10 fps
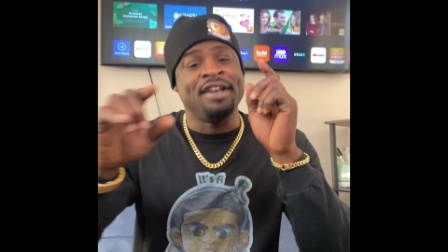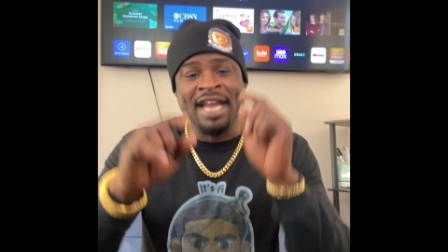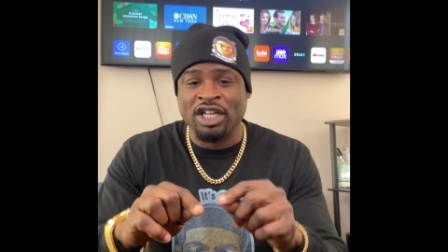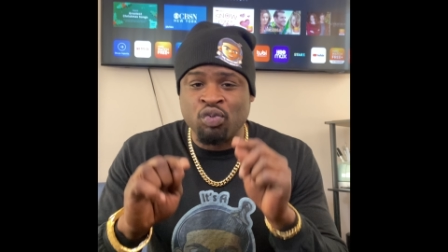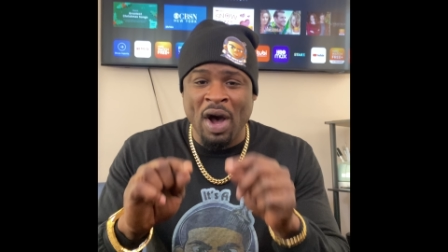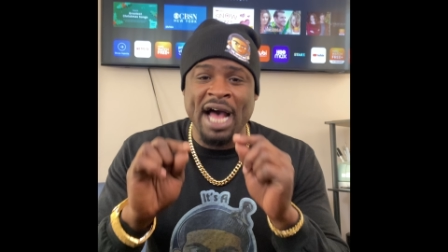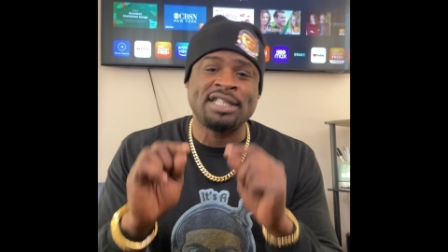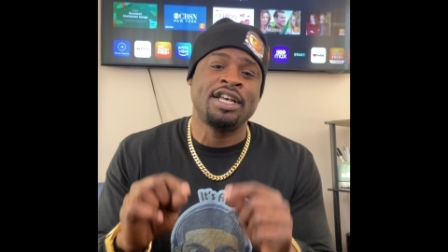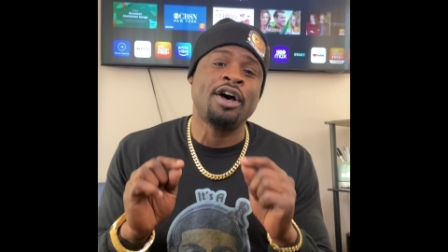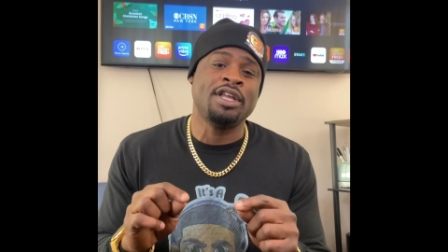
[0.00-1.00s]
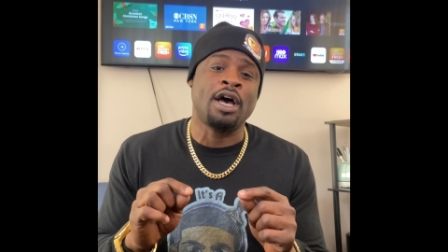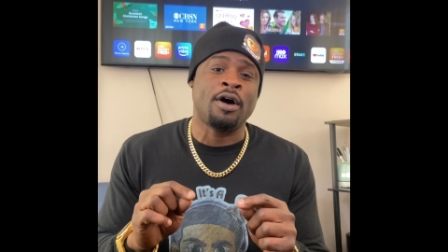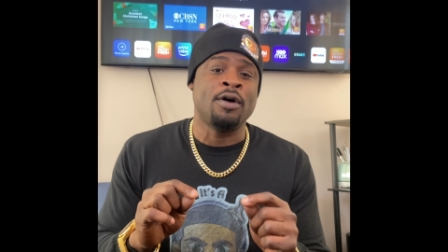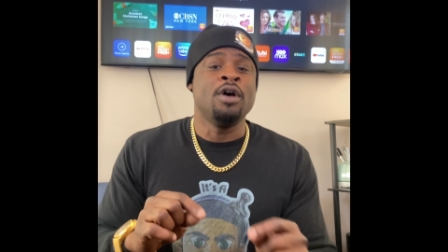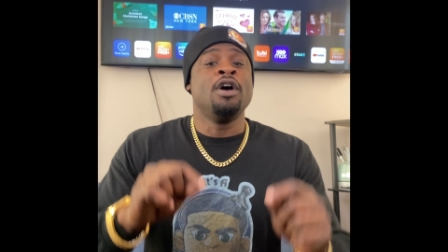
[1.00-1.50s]
That's why I tell
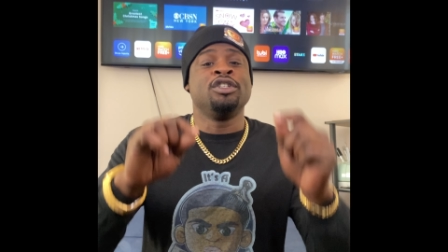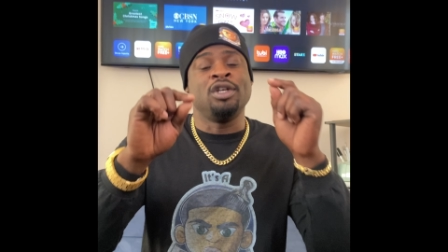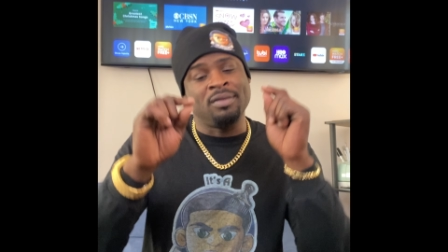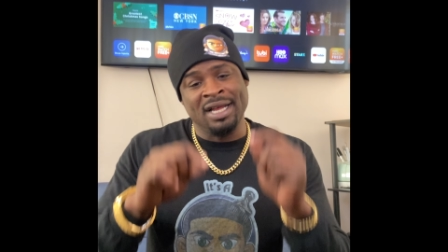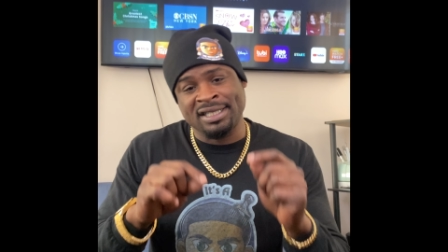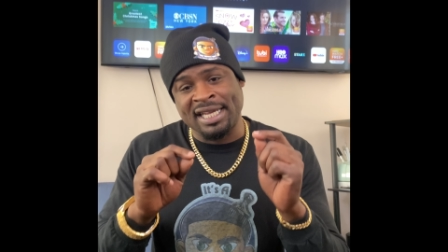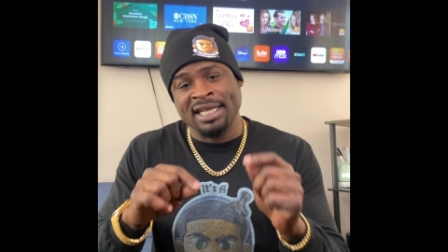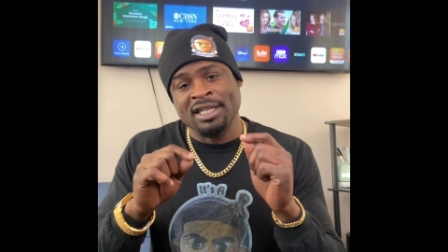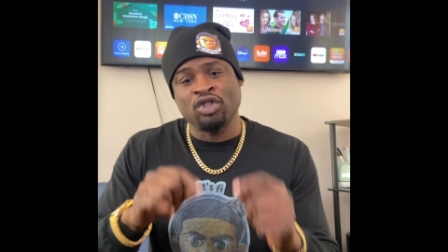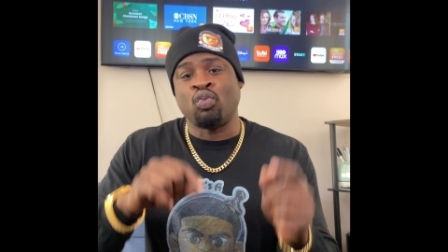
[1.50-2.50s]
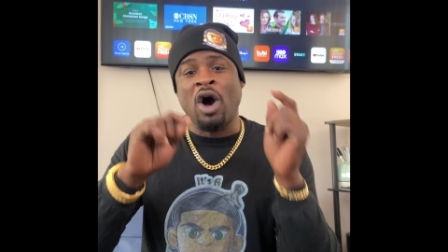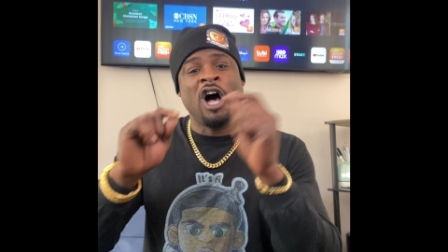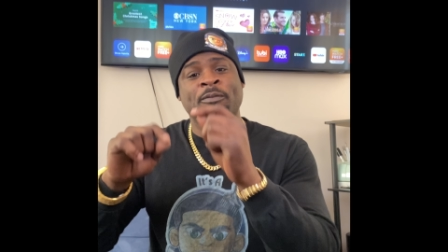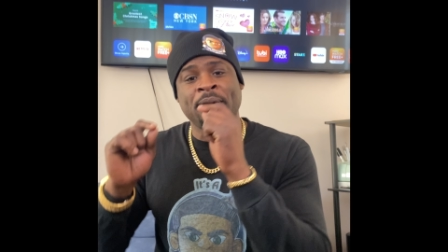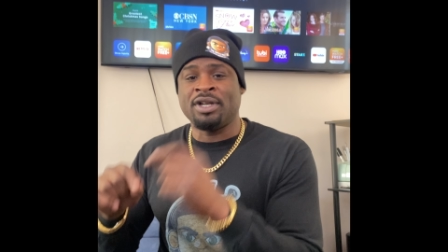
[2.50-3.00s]
y'all to let's get this
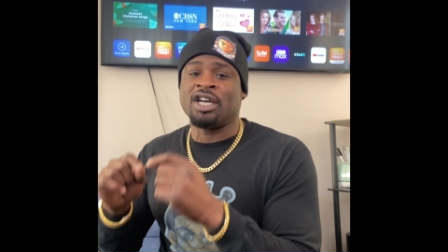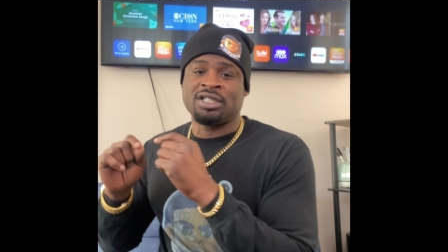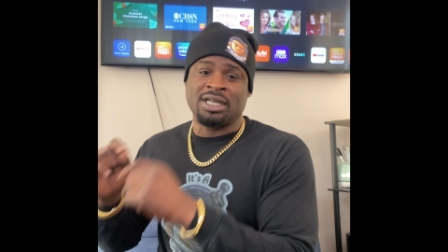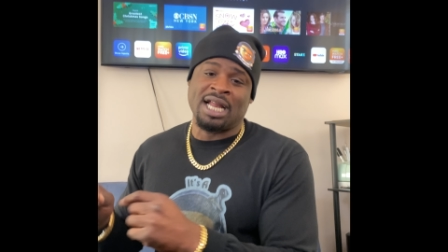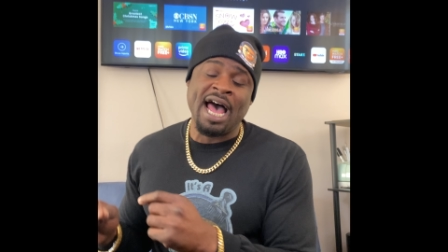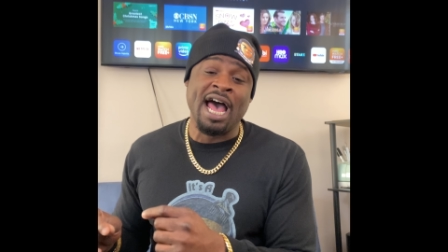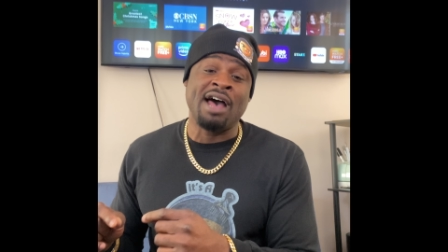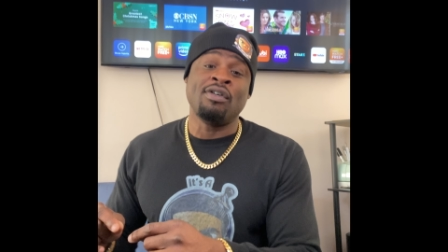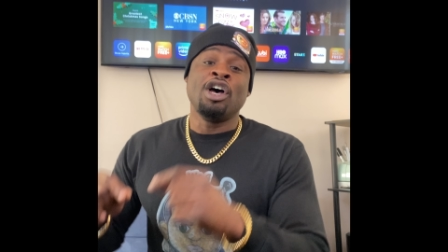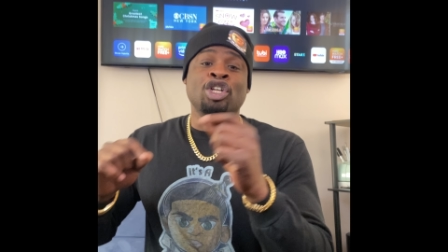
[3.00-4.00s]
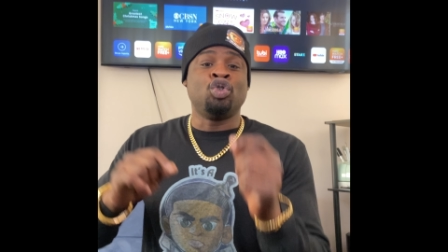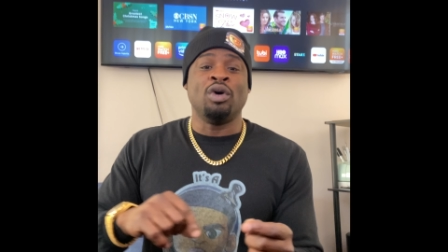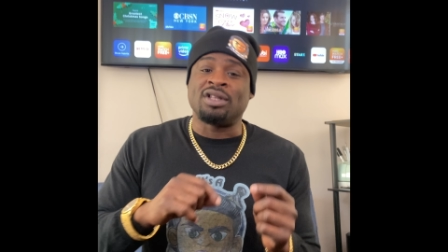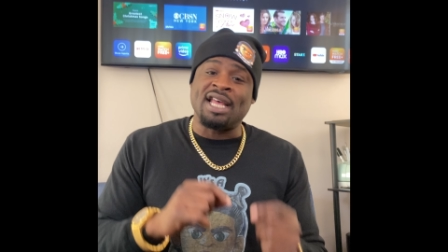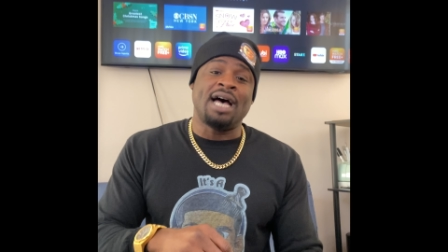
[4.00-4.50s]
Wallz Production Live to
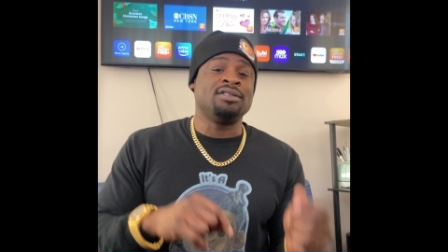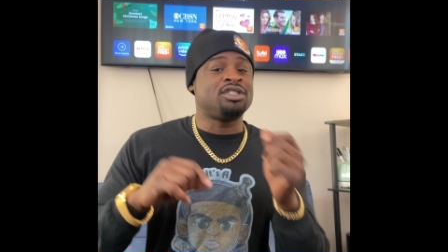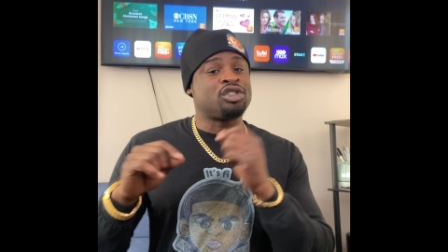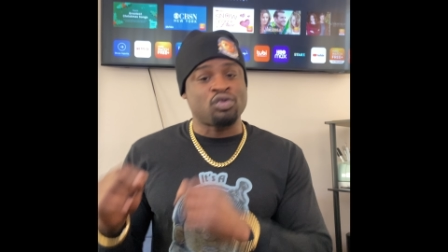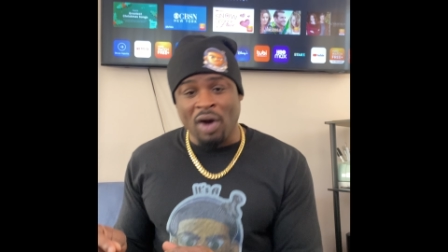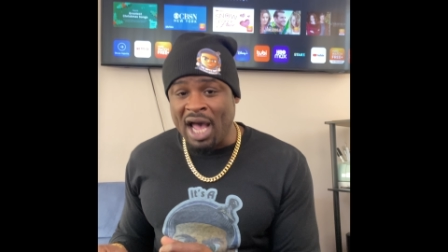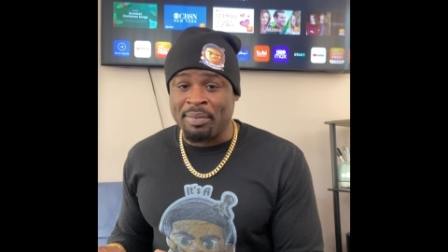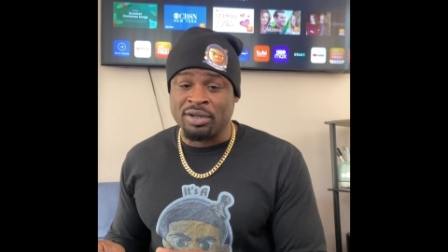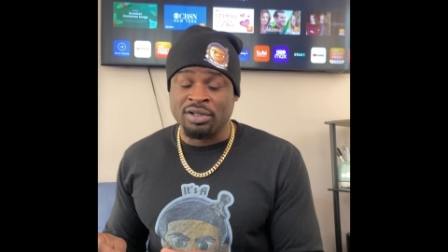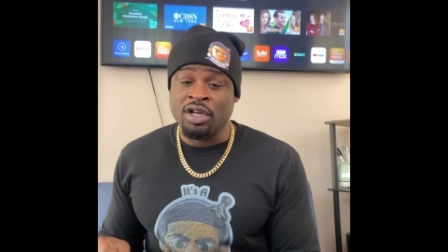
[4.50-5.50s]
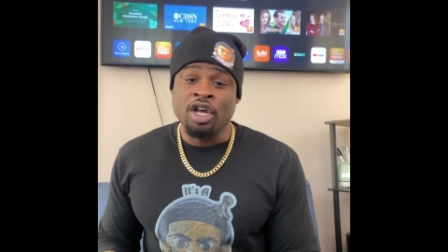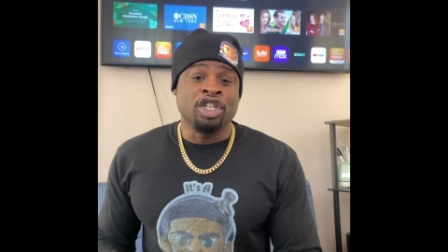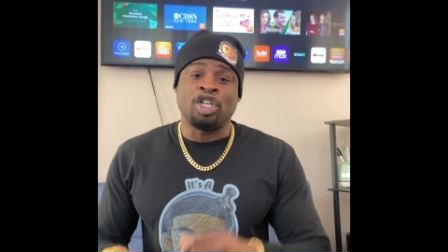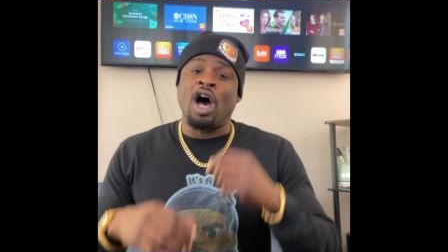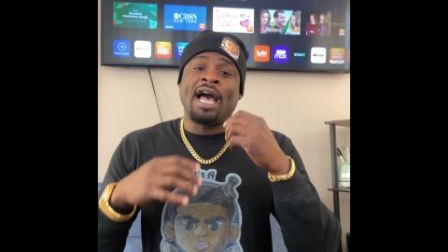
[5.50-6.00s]
a thousand subscribers
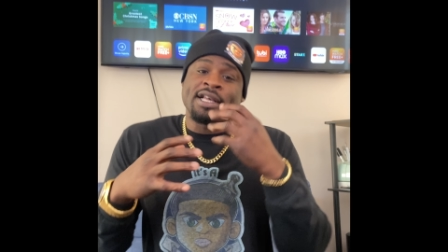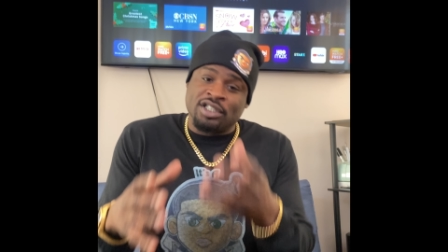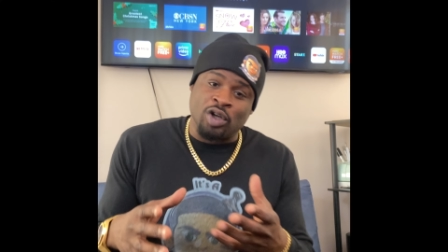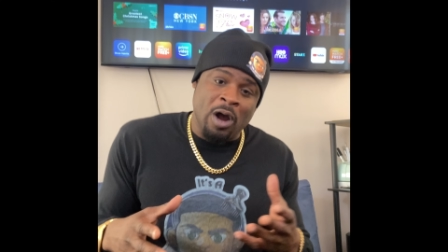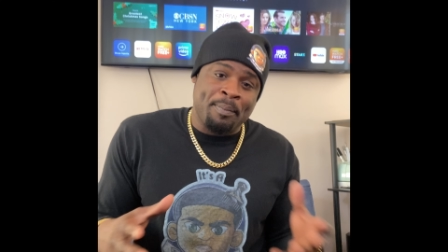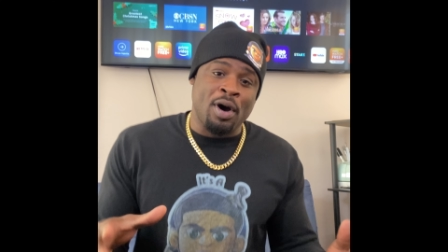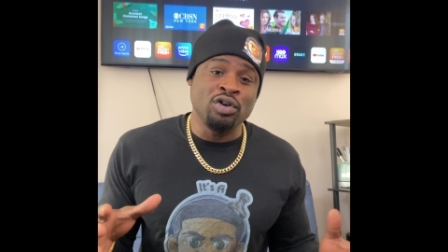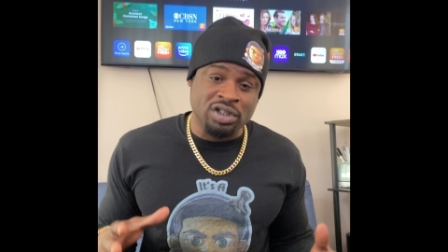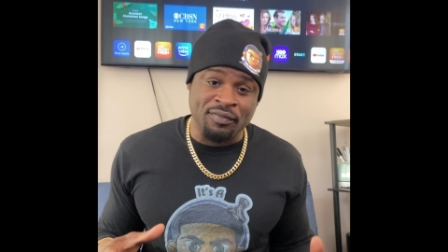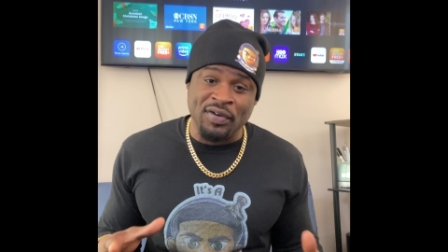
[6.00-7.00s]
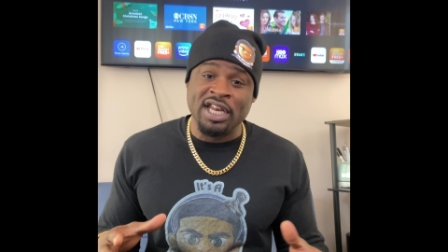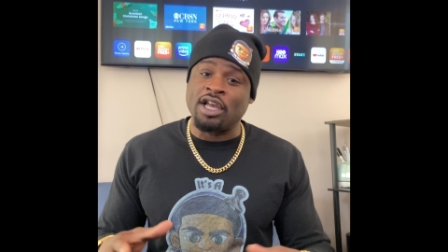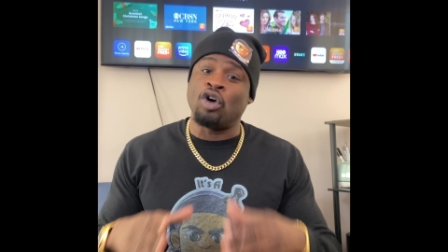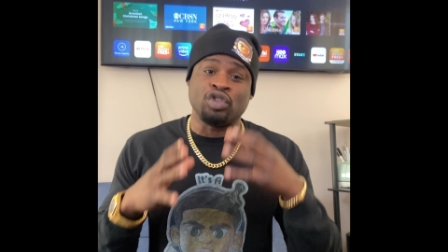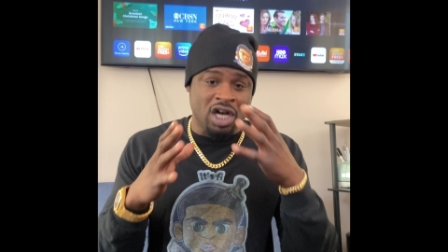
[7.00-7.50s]
so I can start posting
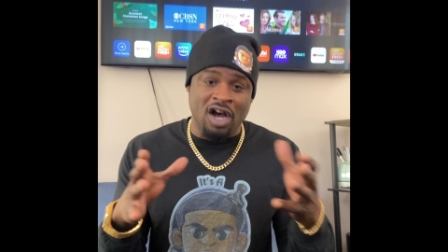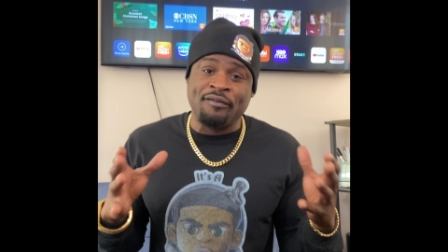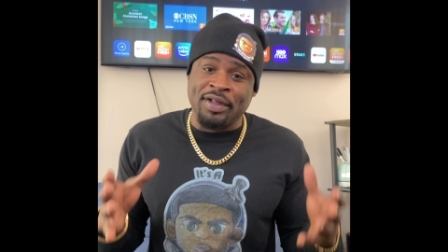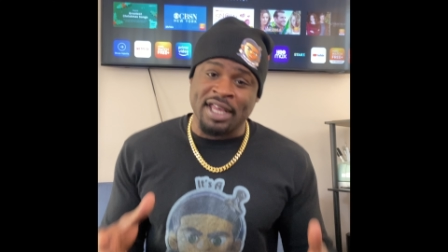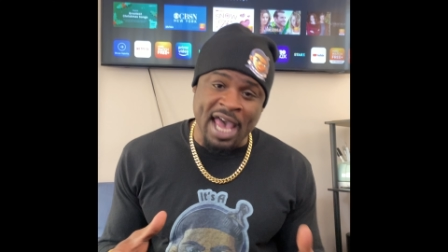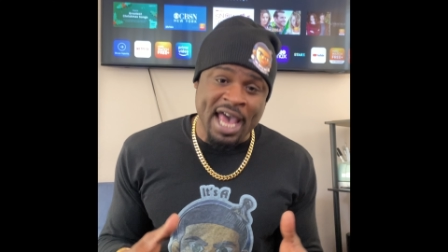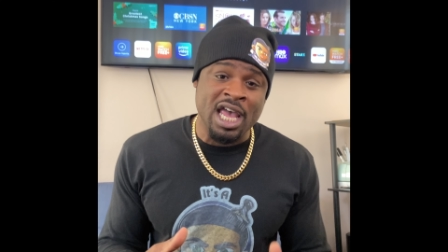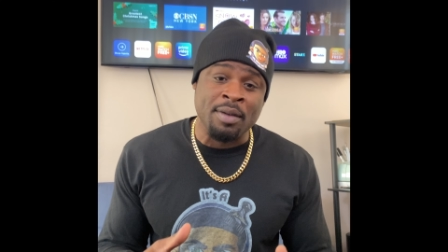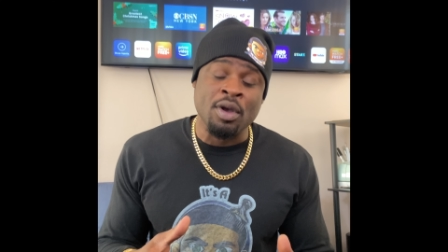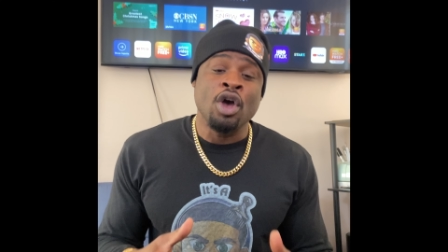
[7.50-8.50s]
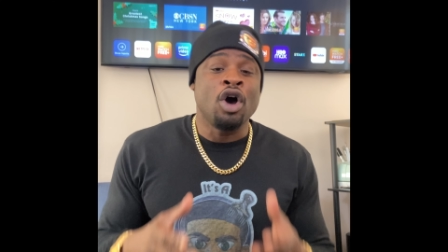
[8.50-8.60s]
videos of the game